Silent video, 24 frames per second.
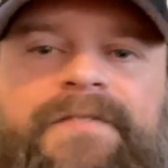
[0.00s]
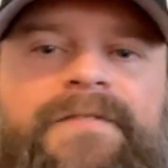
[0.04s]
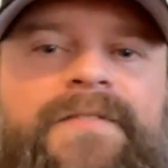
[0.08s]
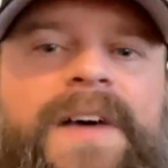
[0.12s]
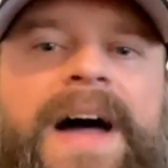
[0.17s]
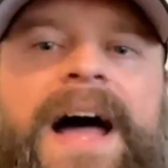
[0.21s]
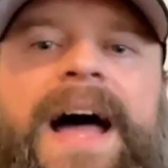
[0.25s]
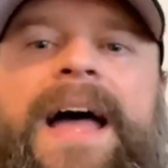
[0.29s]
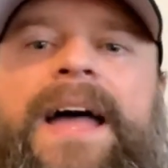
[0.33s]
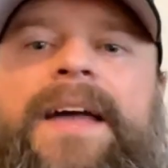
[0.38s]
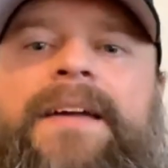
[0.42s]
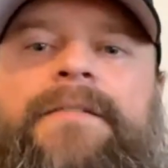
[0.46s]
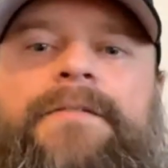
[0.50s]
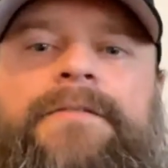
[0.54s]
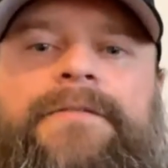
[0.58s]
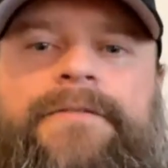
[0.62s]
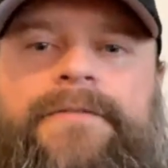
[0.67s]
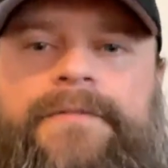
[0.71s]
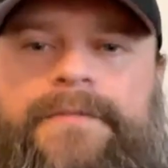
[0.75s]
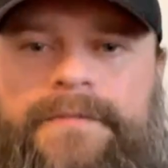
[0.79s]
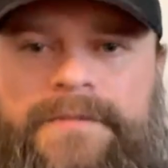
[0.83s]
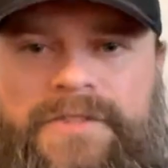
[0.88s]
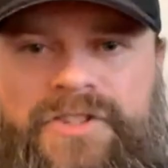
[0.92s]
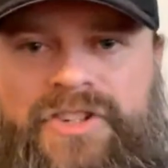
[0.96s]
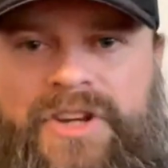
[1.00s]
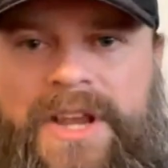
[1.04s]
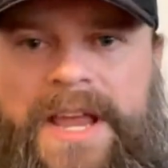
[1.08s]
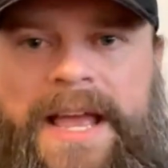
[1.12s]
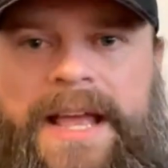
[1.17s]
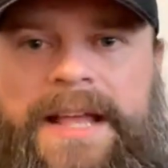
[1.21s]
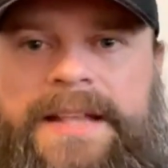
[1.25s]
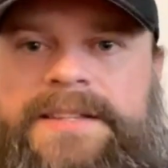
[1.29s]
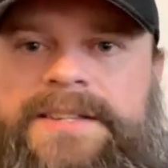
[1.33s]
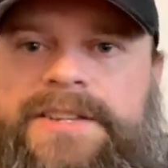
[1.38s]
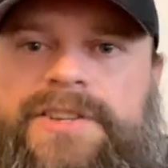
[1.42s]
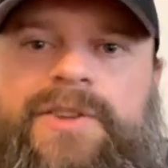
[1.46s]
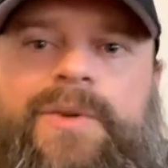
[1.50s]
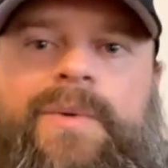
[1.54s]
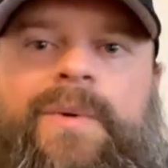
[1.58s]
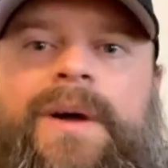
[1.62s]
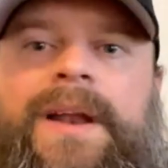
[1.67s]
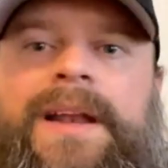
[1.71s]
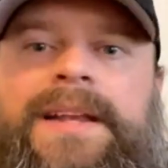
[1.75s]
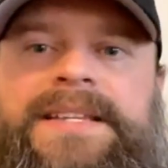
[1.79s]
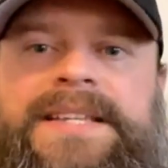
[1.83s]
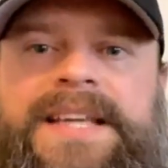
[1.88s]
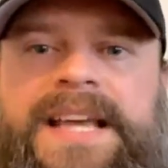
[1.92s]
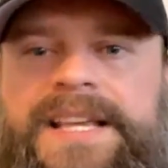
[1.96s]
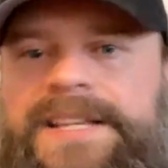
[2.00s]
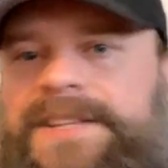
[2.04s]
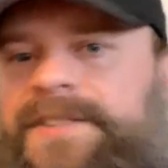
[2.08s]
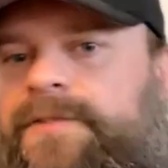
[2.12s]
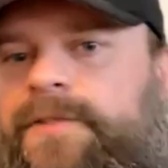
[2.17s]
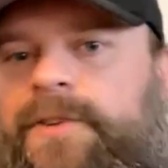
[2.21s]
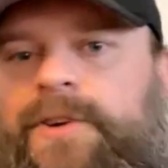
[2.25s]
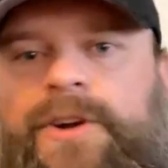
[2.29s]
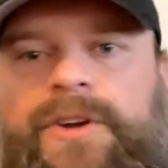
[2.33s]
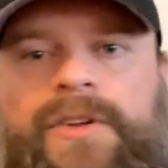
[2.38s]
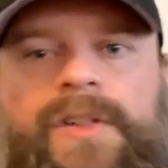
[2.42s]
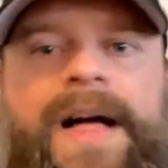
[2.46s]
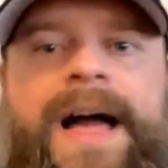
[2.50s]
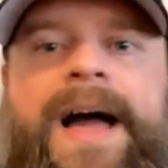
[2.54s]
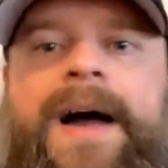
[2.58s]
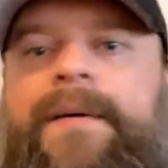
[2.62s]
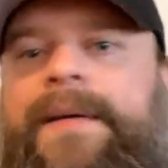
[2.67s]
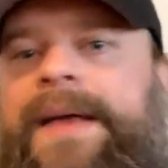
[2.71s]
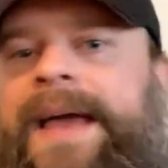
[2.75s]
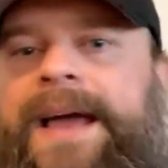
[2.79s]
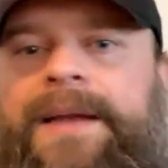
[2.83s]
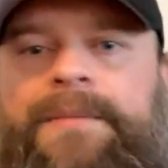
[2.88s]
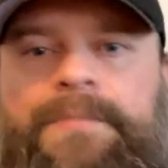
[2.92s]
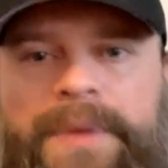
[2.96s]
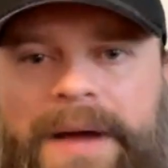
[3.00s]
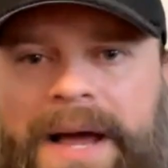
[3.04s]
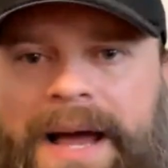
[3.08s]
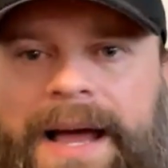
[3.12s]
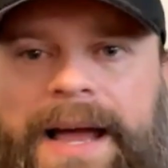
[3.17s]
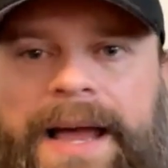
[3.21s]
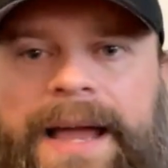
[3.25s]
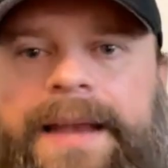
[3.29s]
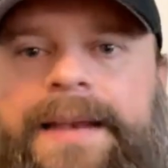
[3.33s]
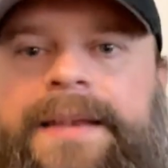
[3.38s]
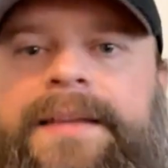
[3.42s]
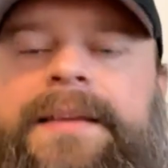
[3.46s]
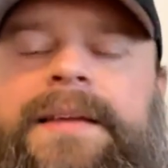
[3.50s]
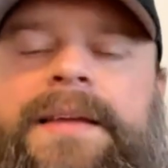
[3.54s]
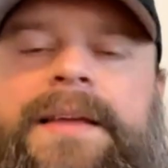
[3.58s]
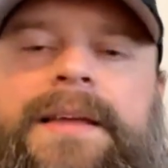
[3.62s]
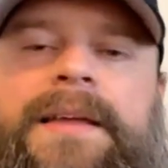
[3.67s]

5 sheds and you want to test for clown and pied,